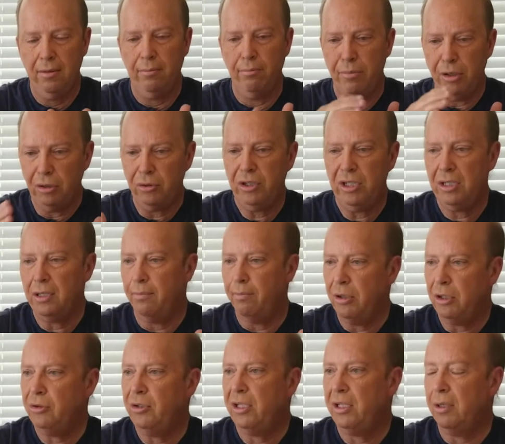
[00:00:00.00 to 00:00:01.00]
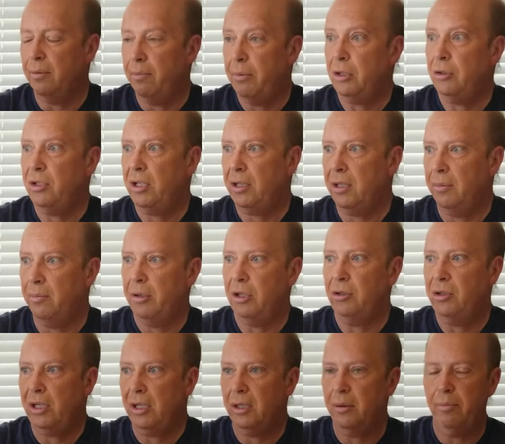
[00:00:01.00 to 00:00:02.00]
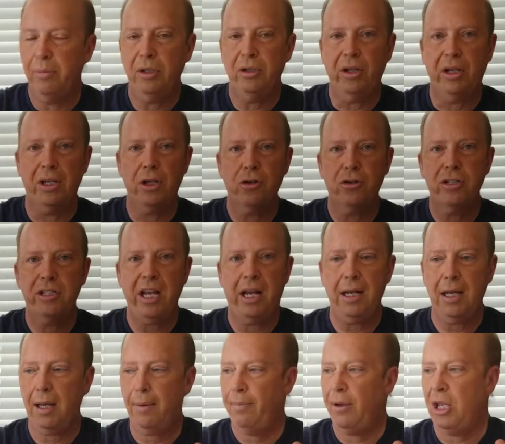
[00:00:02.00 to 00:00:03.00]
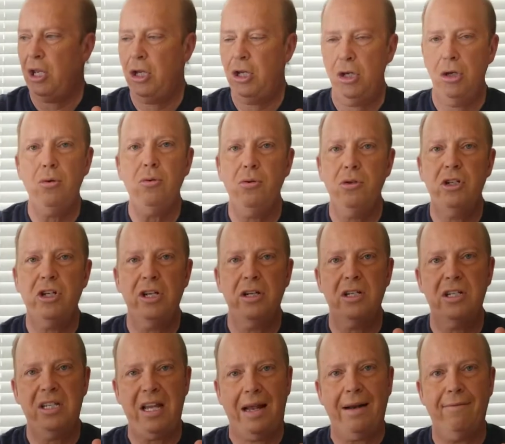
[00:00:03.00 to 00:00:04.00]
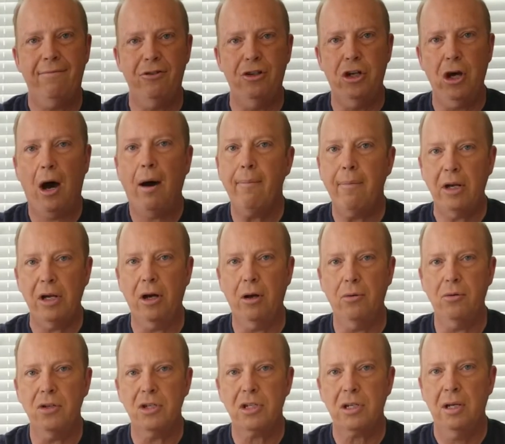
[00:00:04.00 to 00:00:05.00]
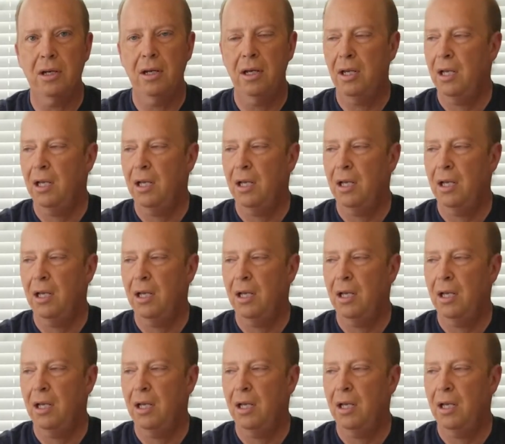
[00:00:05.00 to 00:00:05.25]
building to building to building to building to building, you're setting up a huge set of dominoes.